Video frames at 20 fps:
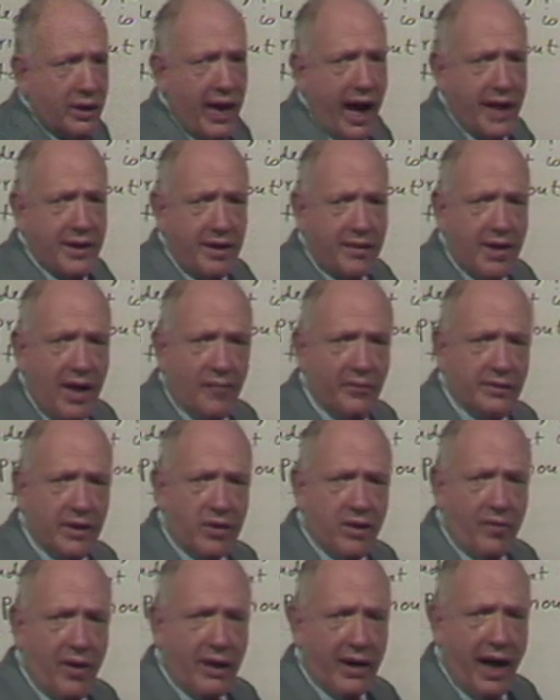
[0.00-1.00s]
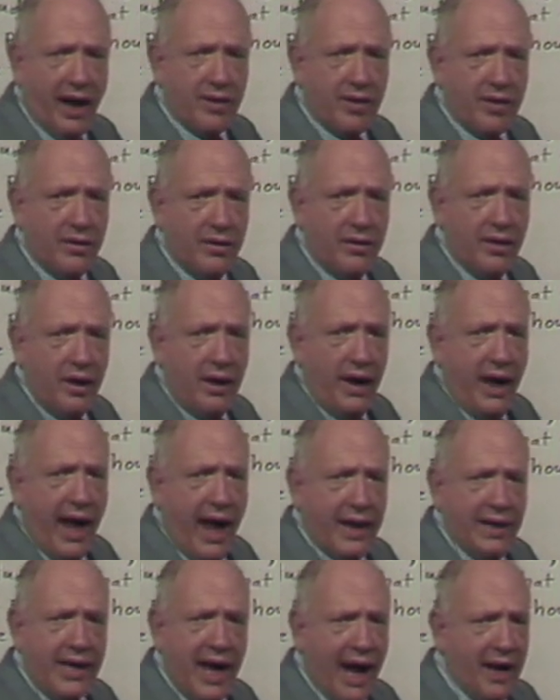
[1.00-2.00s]
that 87 is the right answer.
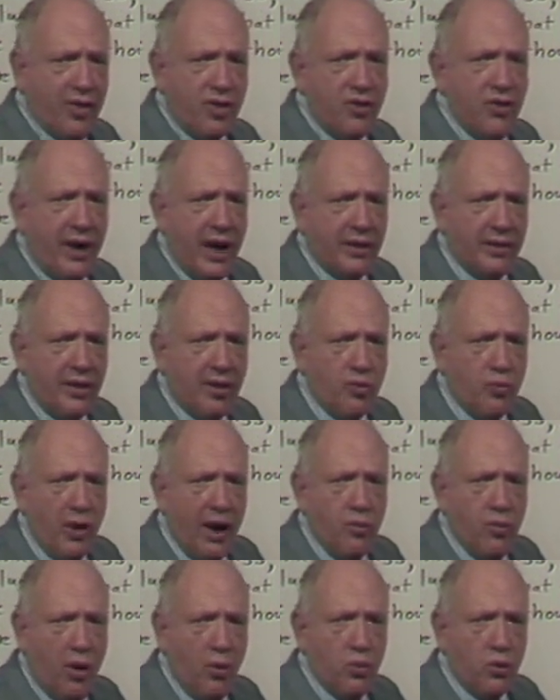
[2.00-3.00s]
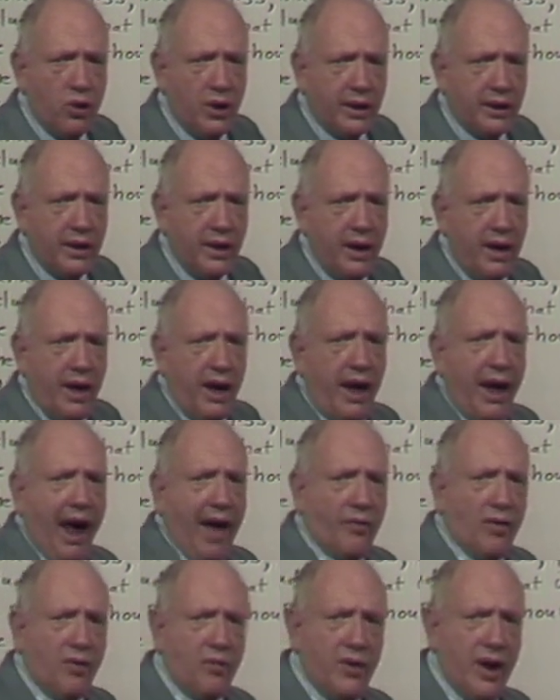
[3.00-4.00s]
Any answer you get this way won't work.
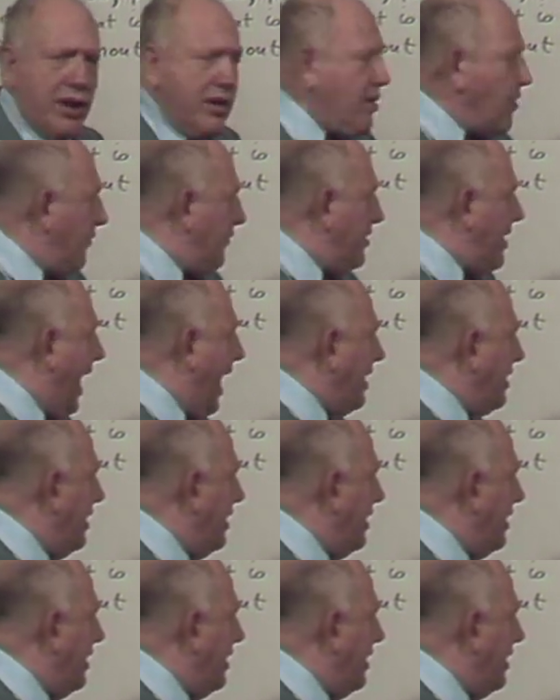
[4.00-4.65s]
And the reason for that